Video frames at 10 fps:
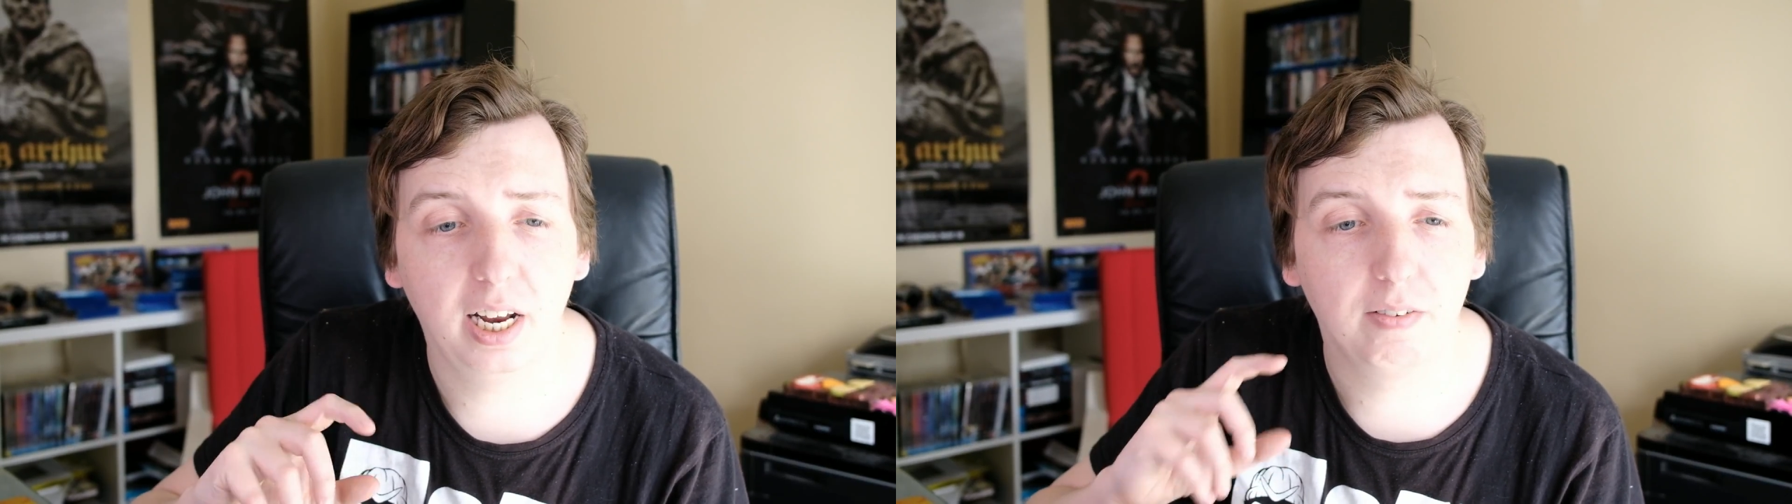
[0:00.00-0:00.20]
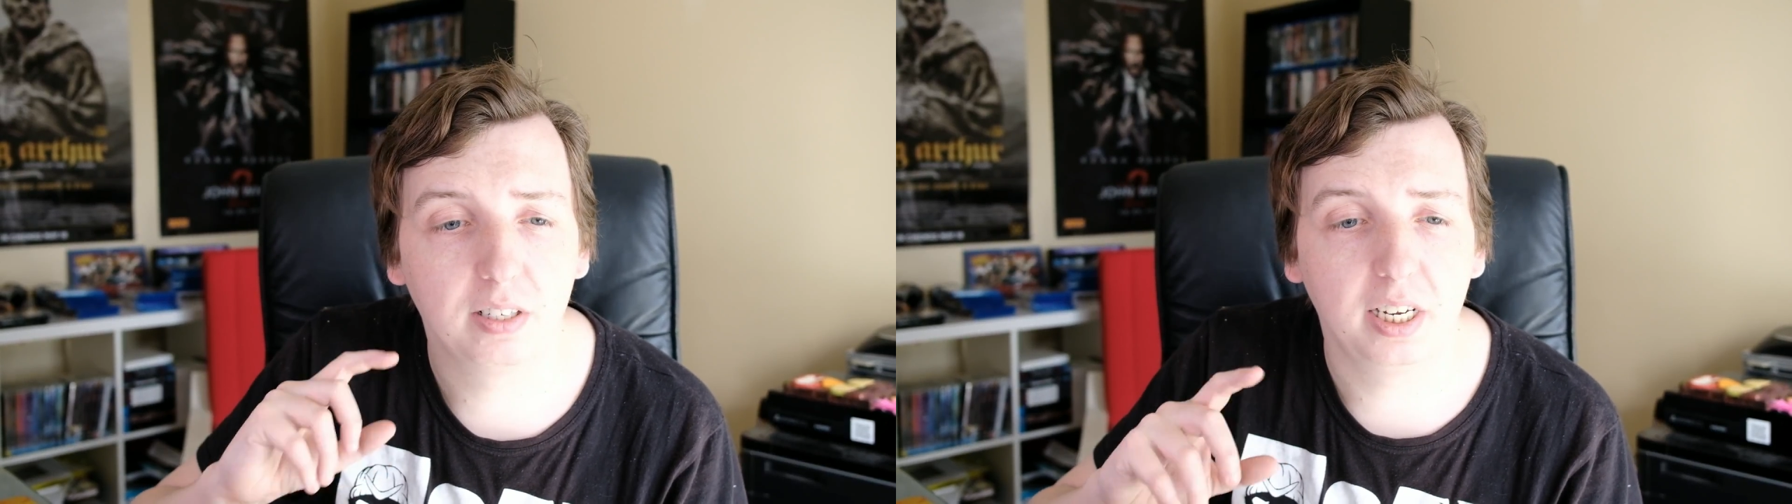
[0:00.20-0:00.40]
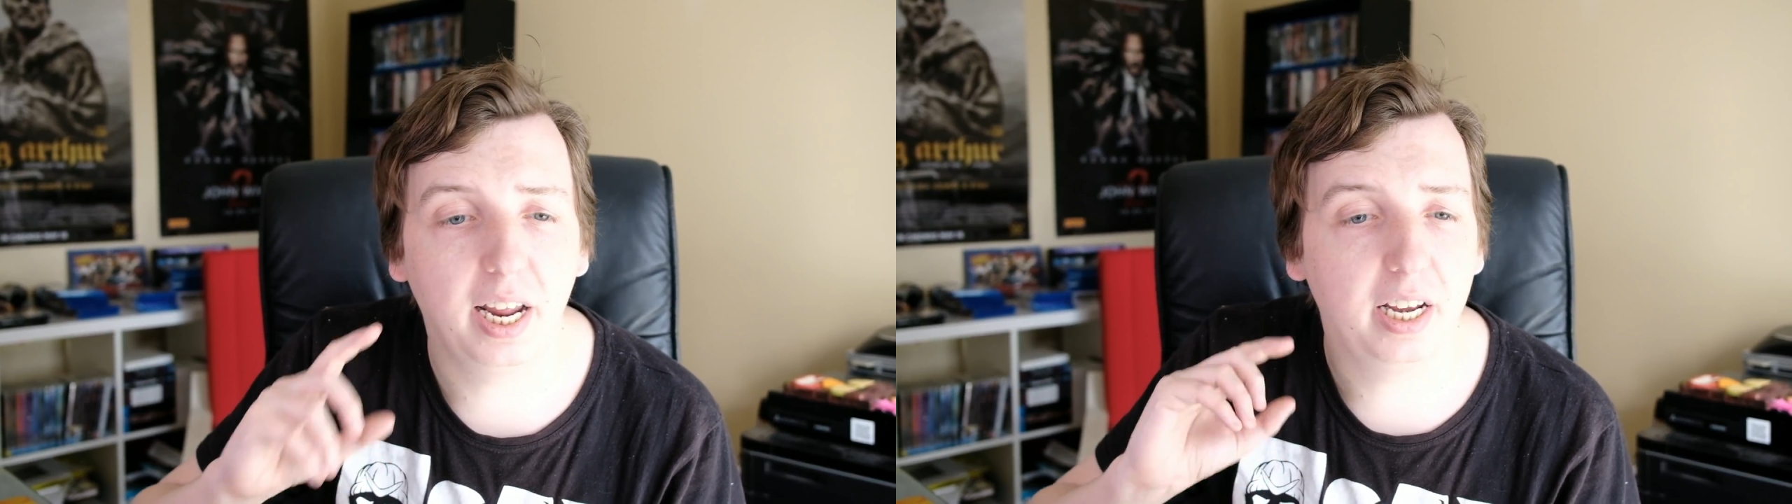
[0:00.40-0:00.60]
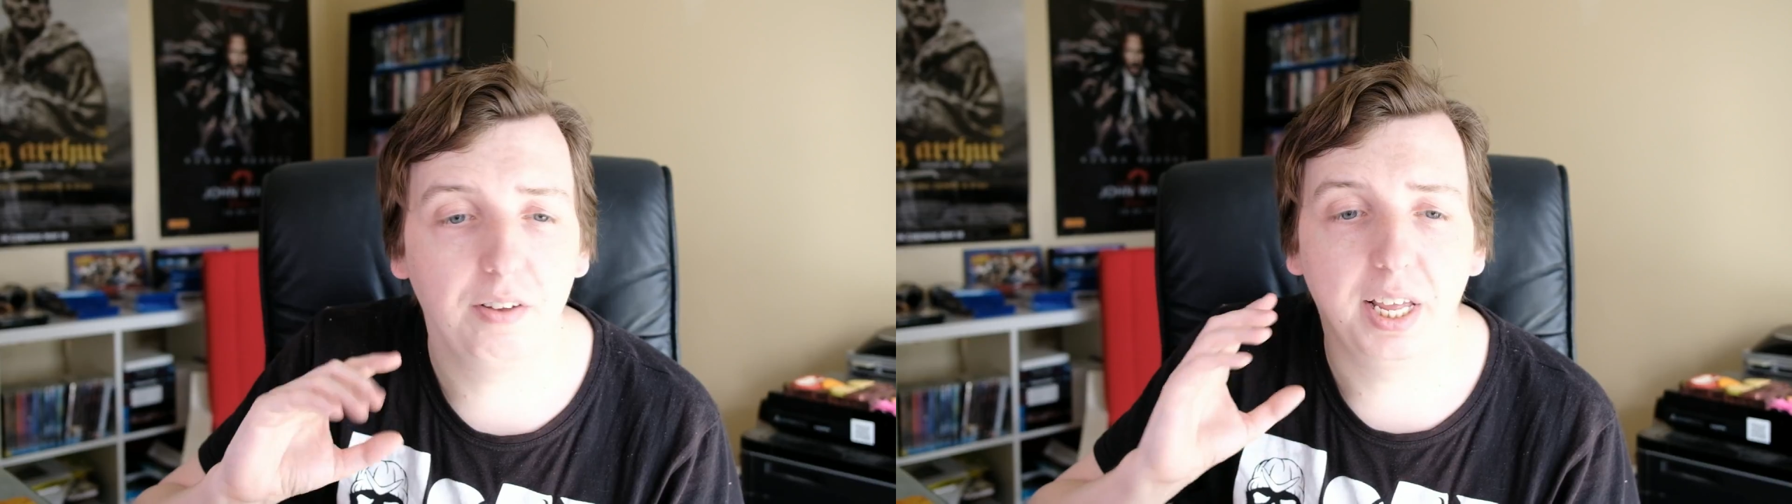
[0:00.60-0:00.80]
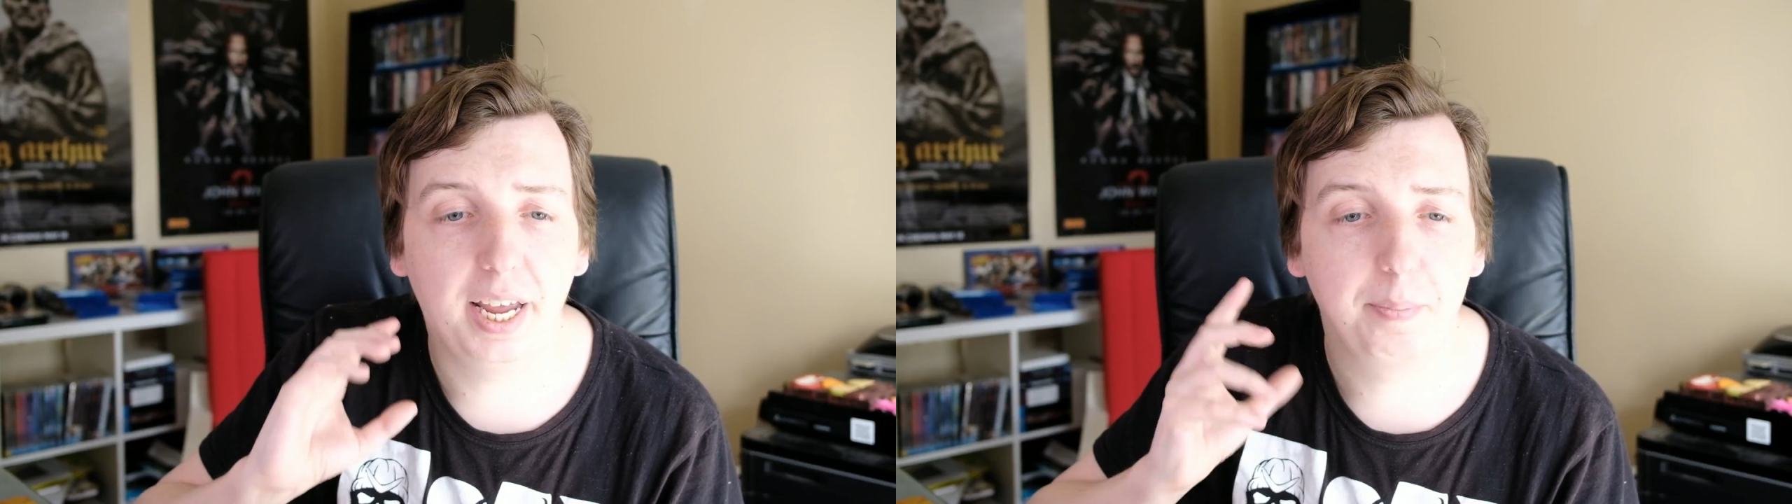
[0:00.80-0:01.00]
Haven't seen any of
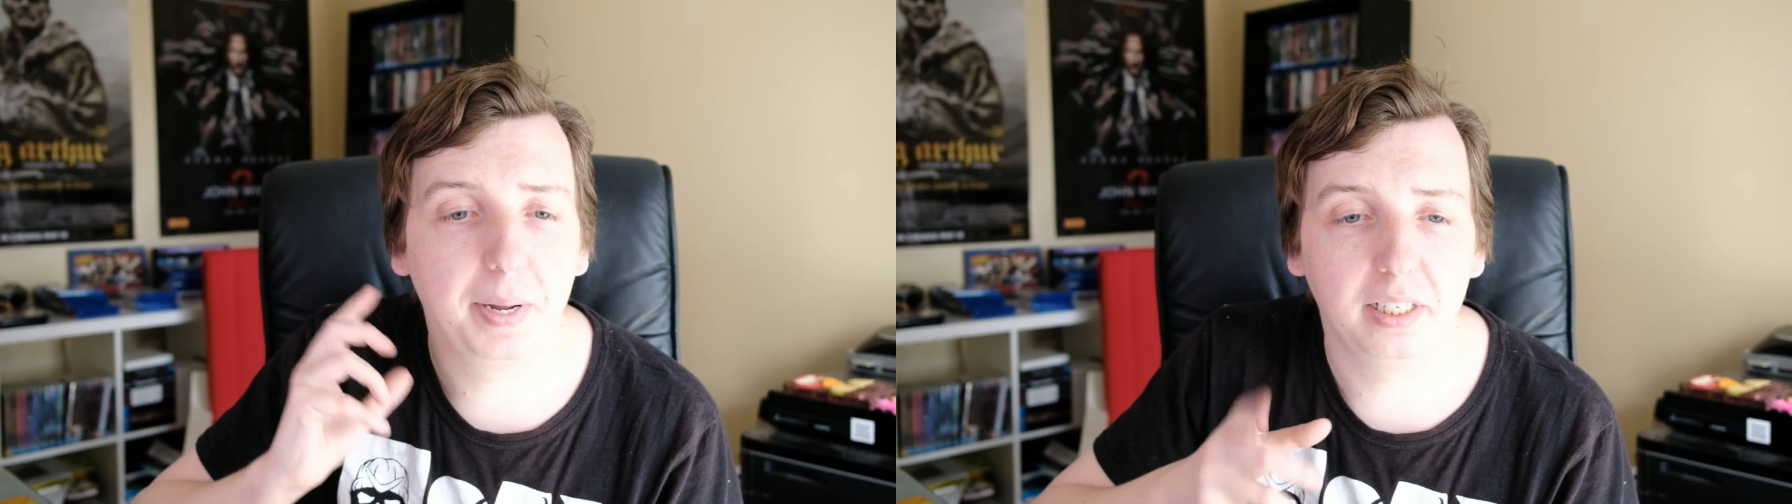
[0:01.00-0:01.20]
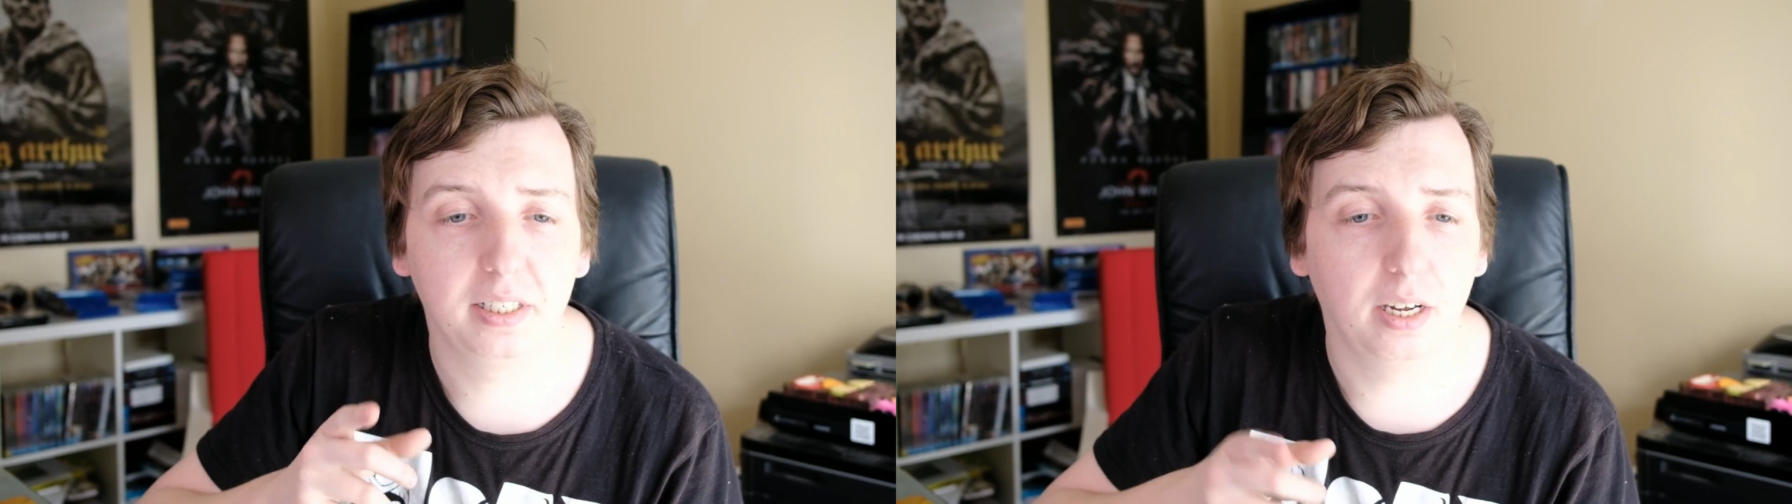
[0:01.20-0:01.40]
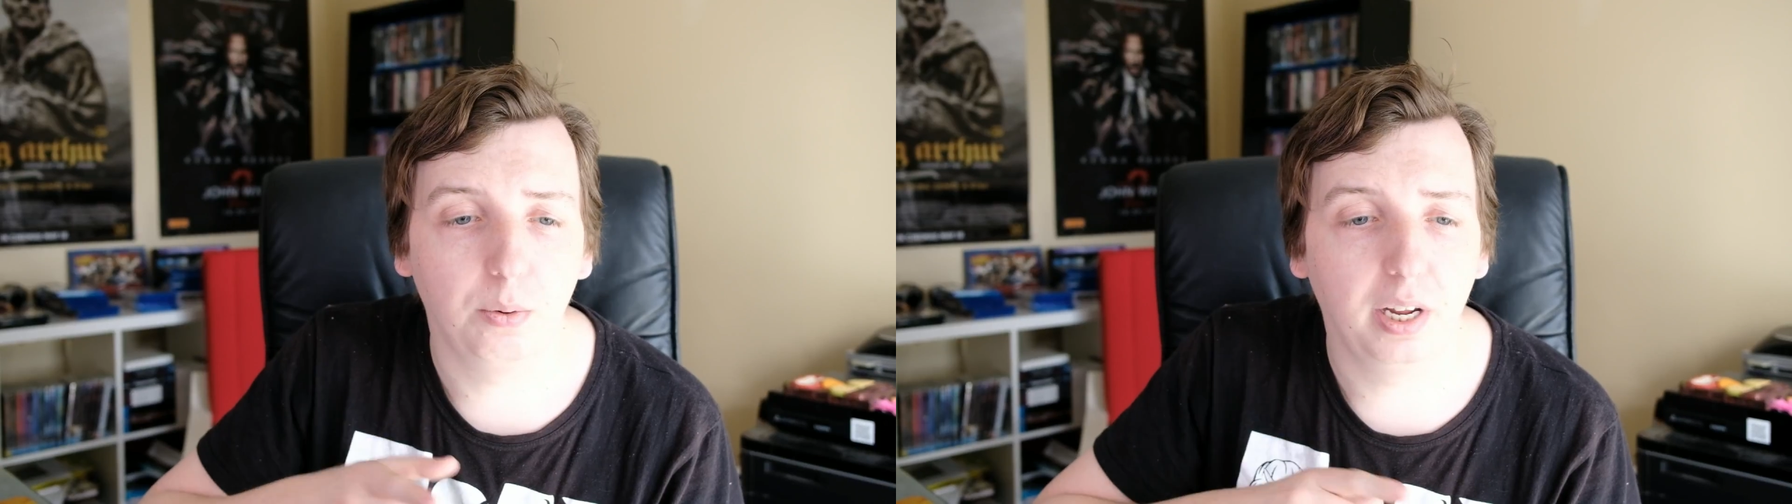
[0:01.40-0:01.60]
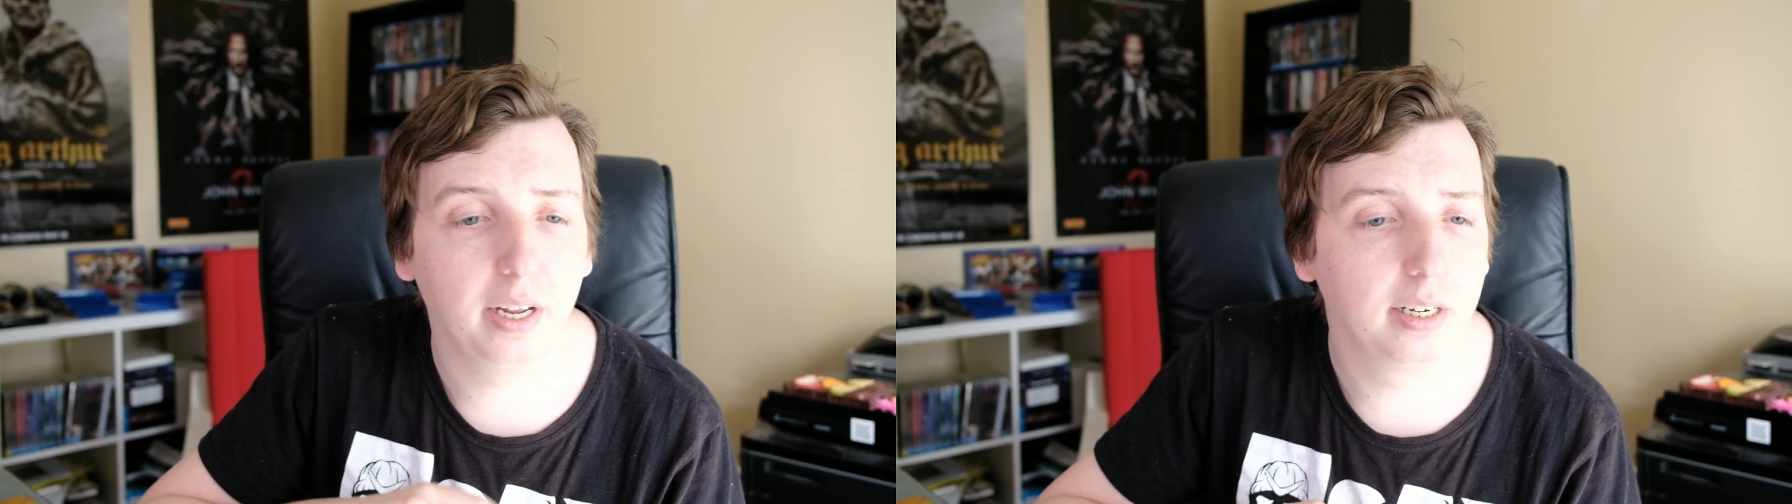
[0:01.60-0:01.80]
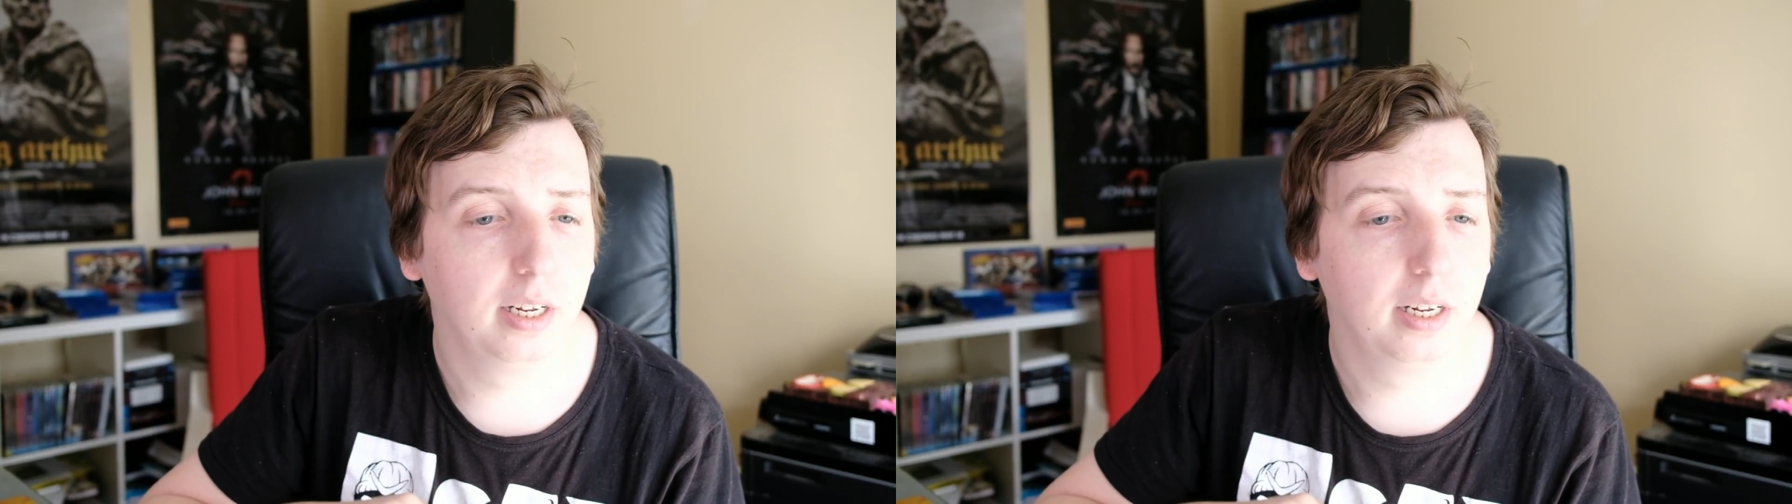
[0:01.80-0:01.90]
The Handmaid's Tale yet.